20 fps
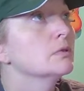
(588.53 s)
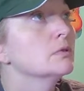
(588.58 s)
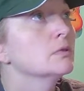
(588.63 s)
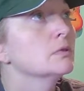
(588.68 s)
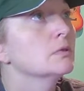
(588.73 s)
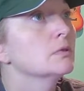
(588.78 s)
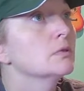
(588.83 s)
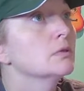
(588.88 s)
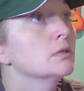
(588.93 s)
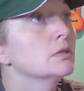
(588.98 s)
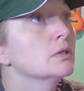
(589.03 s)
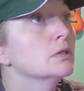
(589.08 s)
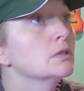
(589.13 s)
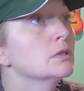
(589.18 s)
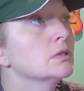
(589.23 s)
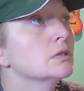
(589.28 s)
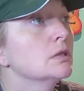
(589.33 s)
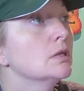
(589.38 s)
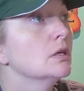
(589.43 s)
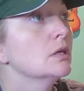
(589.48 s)
on this
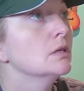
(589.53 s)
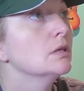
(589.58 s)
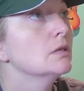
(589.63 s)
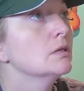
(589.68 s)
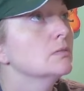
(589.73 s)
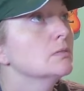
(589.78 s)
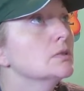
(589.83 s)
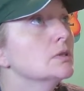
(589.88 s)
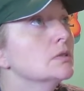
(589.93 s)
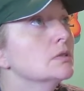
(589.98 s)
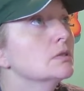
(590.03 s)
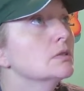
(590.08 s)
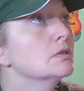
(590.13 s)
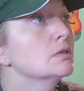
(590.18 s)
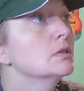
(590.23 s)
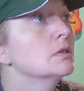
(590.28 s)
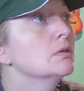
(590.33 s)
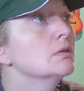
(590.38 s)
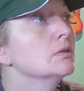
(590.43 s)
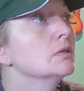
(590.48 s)
slide. I'm just
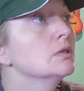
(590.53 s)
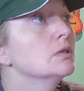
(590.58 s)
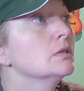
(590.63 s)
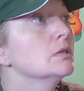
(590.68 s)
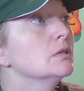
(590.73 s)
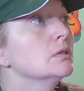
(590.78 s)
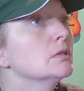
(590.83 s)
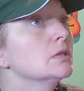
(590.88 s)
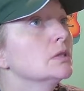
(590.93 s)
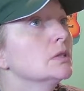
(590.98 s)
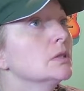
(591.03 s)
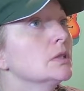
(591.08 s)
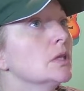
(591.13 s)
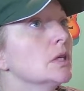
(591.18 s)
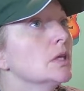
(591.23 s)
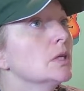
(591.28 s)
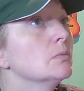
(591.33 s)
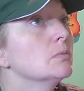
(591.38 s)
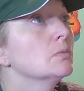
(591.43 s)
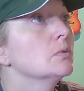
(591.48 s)
curious. I
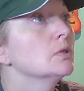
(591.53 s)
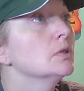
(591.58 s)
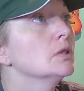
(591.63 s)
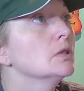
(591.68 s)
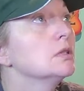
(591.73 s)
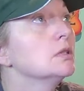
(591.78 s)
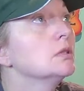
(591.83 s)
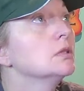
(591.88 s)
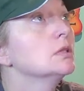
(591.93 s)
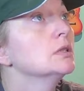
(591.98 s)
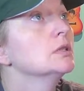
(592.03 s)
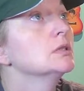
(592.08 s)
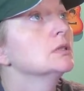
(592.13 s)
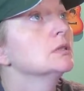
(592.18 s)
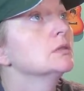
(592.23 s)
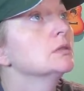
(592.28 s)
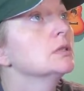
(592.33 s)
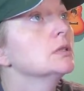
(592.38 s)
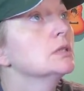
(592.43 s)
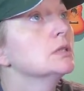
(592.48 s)
am really curious. I'm
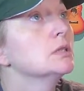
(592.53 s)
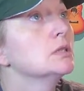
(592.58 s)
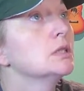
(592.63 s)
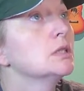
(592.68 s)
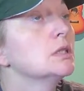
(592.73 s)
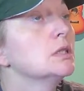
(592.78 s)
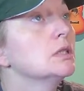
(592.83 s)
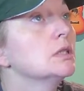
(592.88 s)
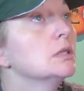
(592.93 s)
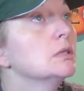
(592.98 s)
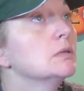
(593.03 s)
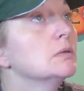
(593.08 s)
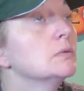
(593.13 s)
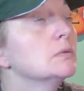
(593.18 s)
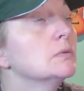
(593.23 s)
going to see if